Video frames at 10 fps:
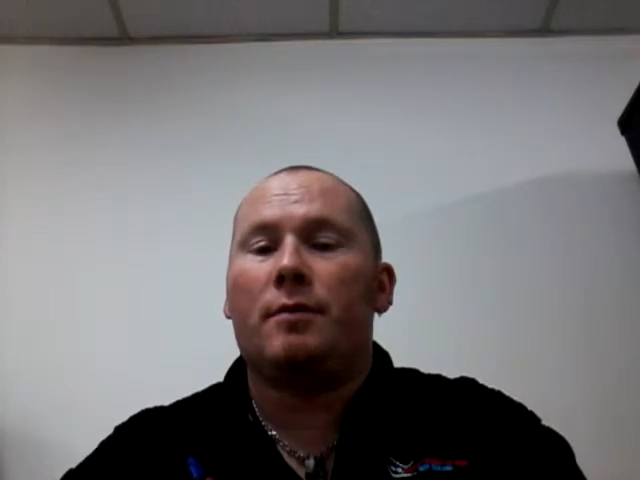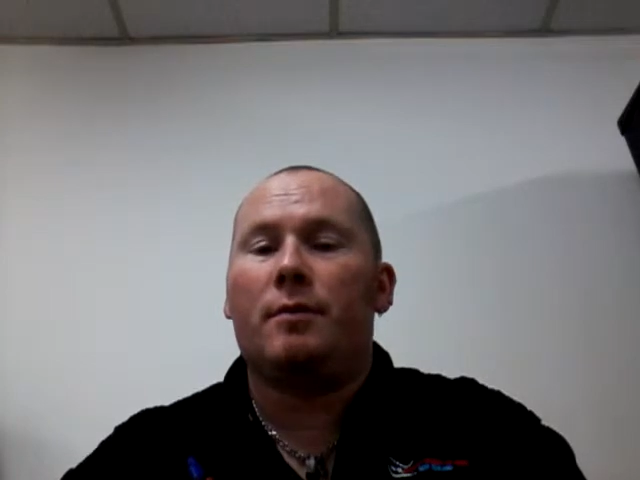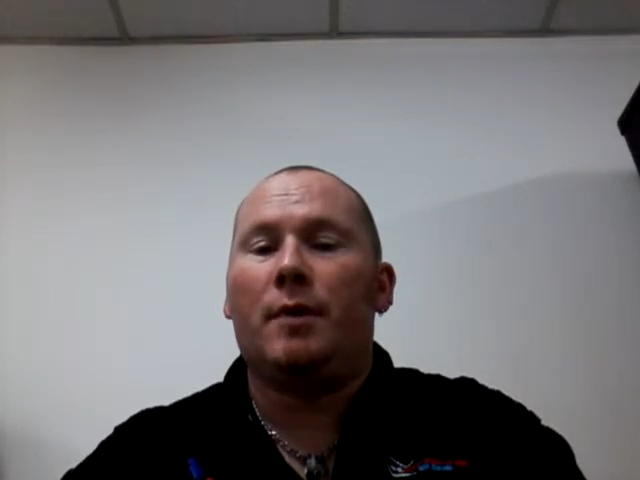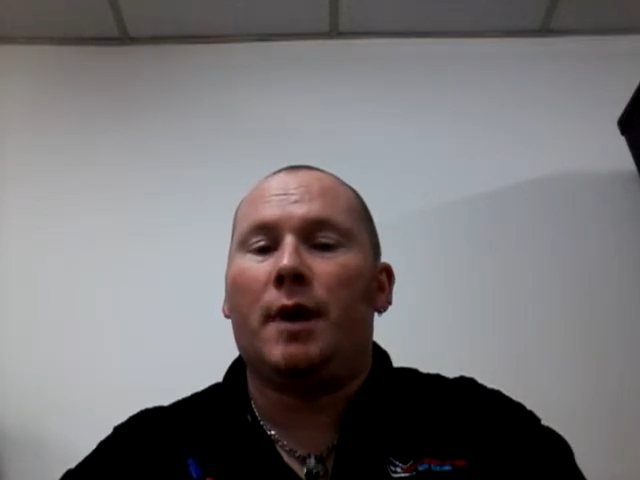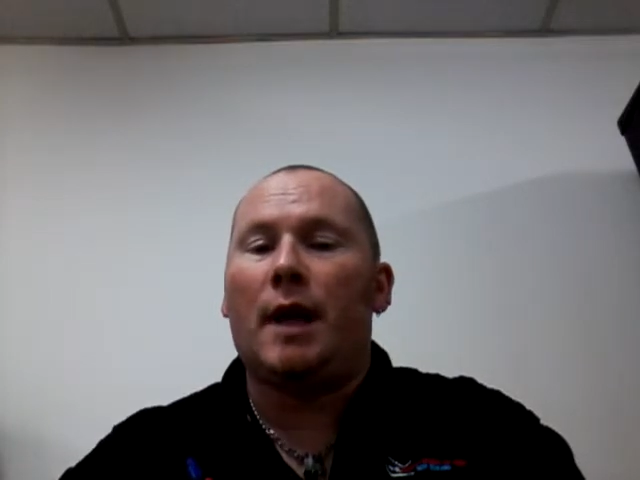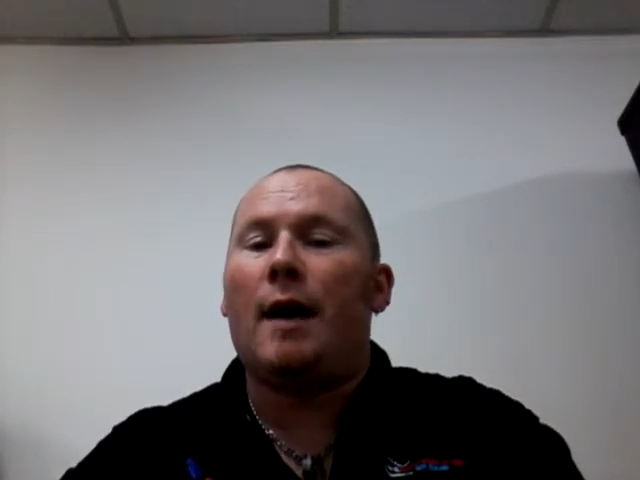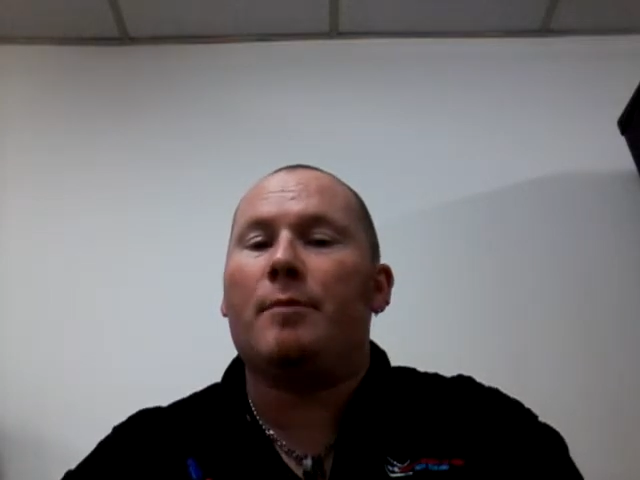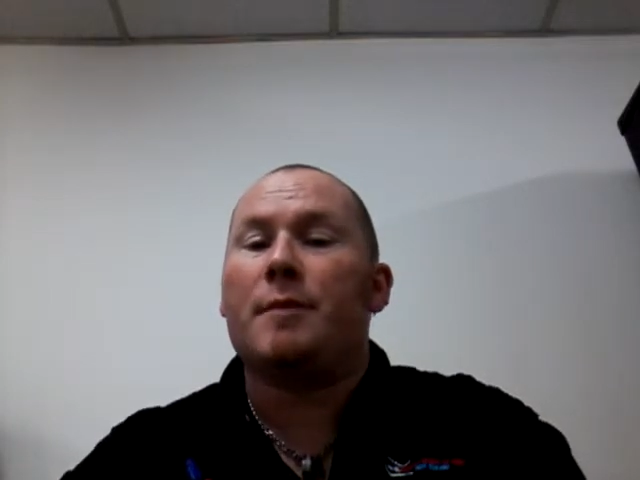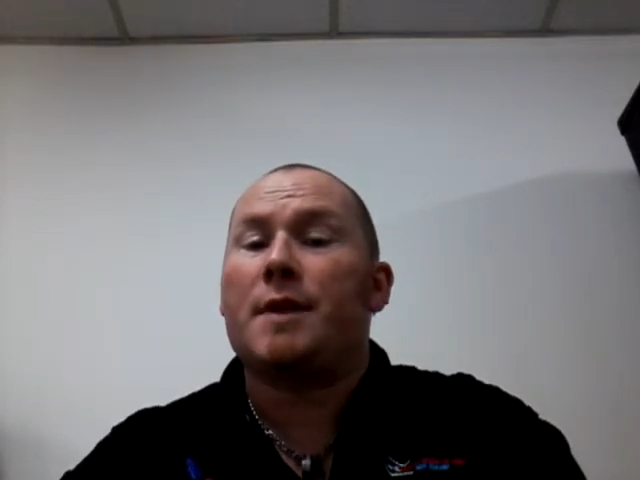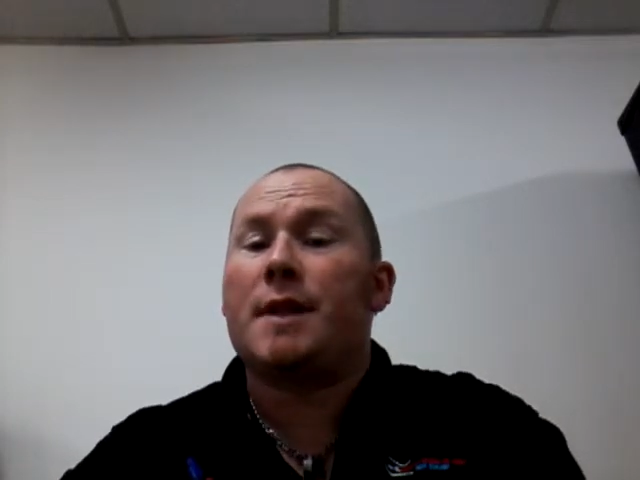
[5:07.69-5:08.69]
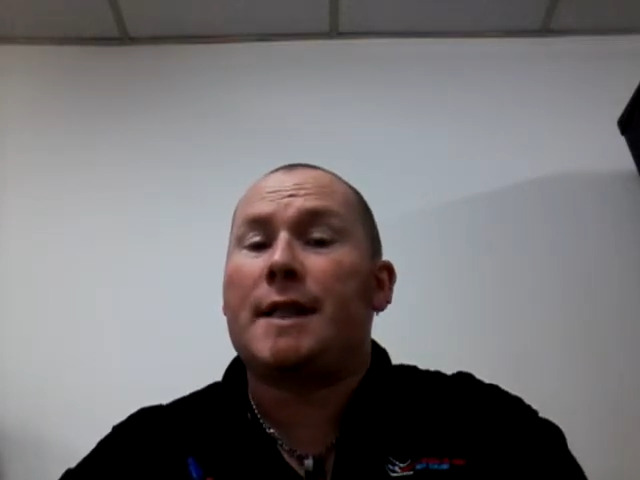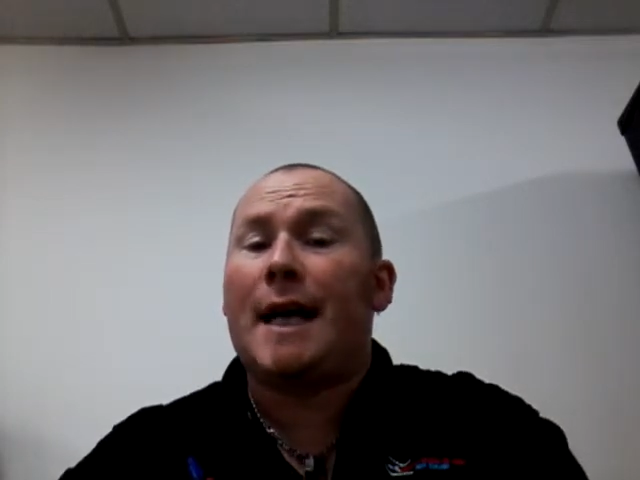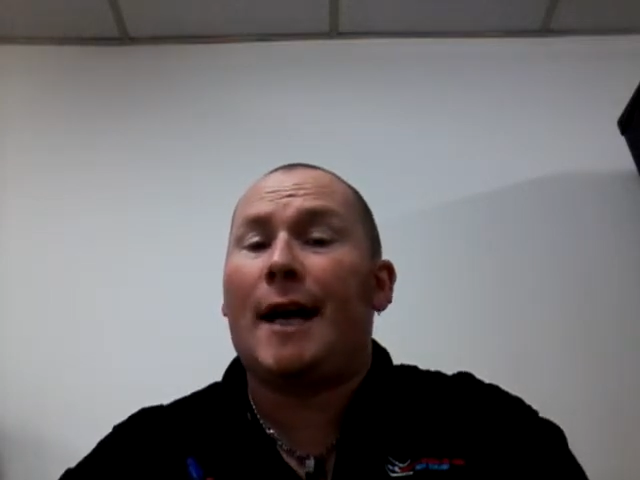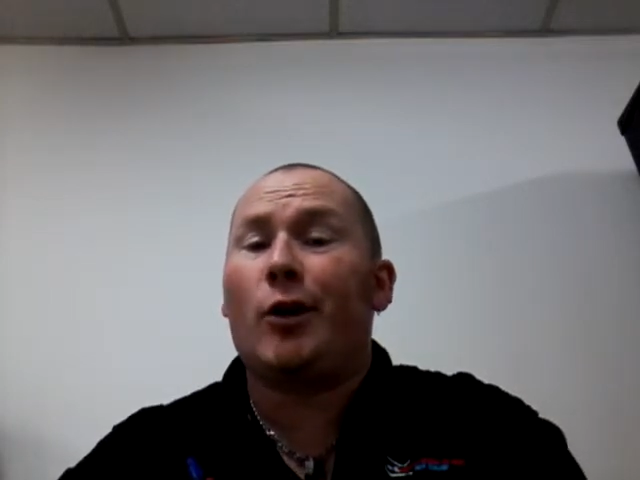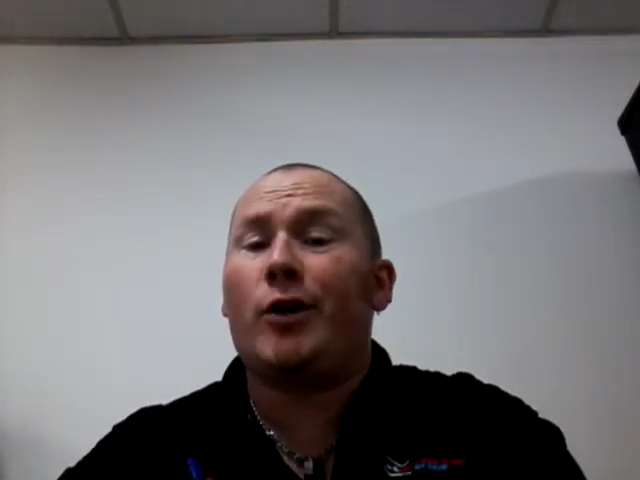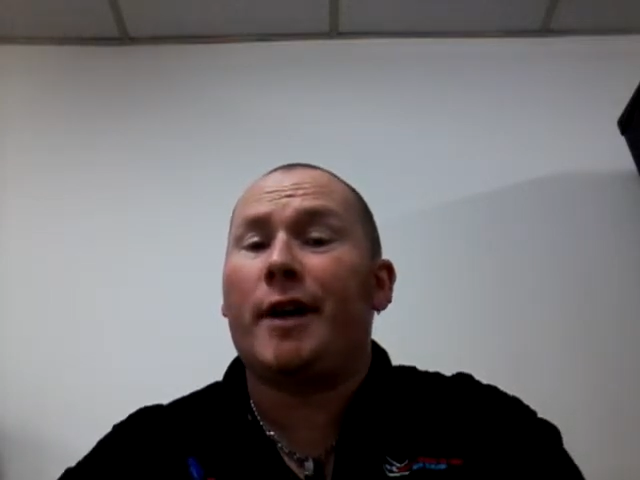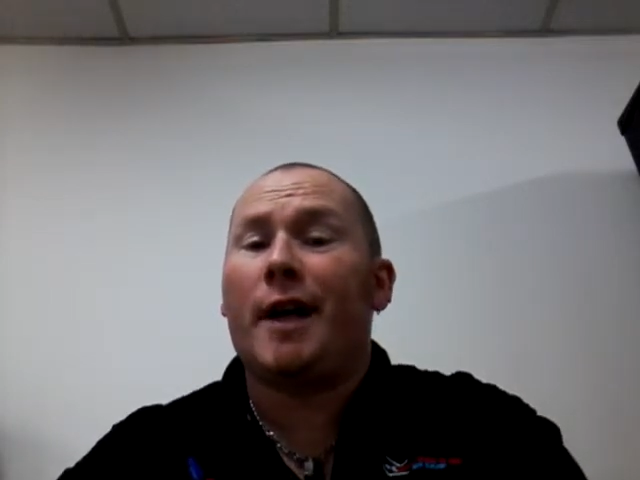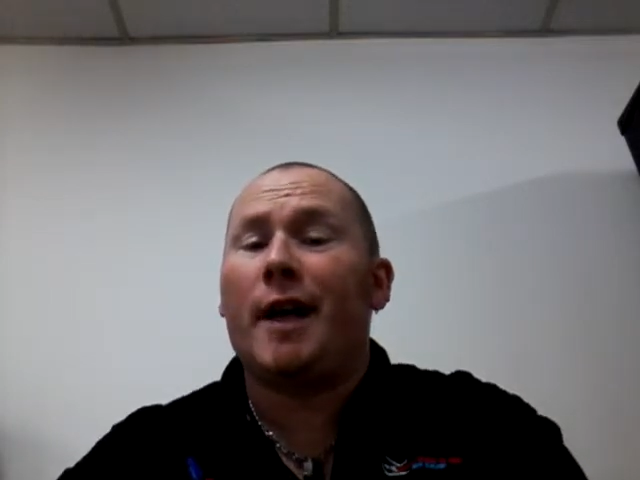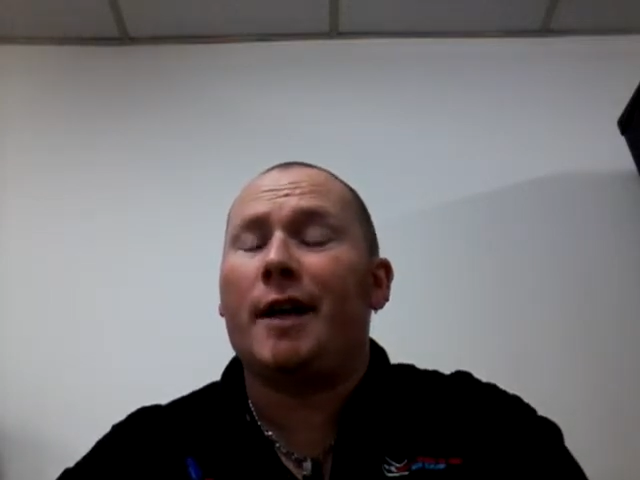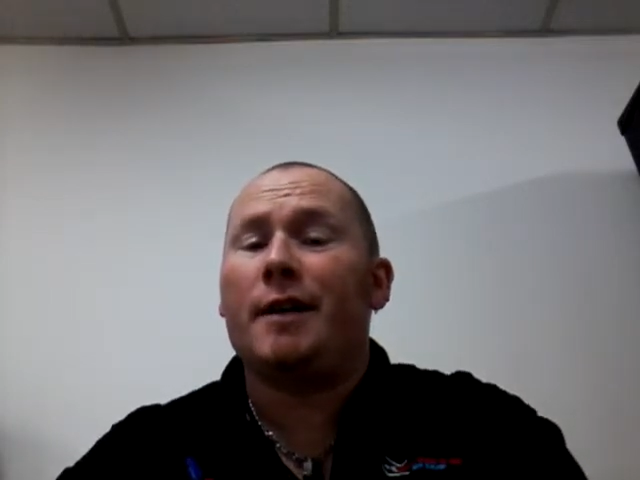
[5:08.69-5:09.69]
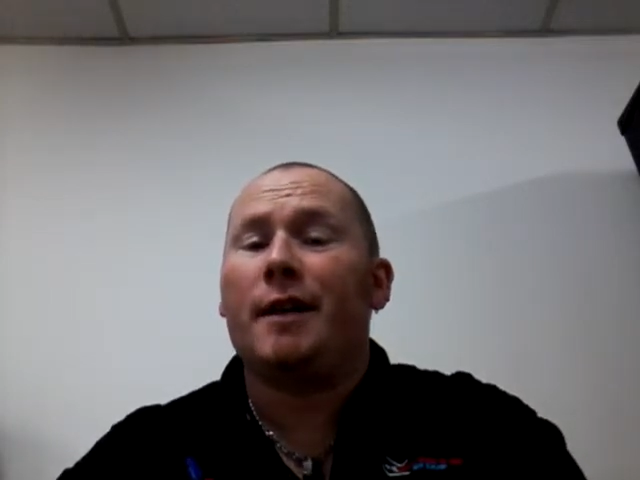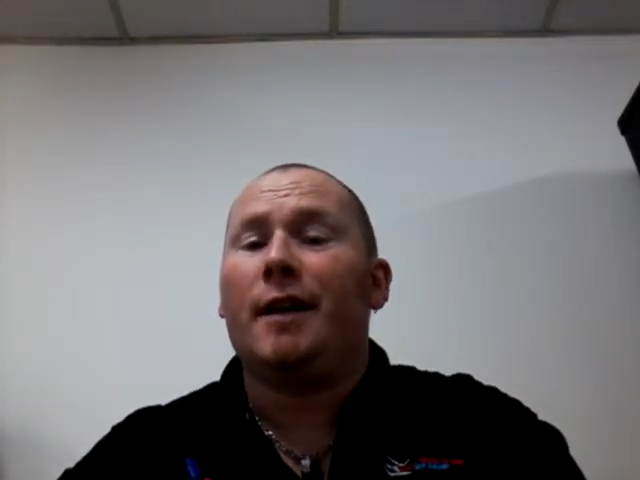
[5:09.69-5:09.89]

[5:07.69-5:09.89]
we'll start looking at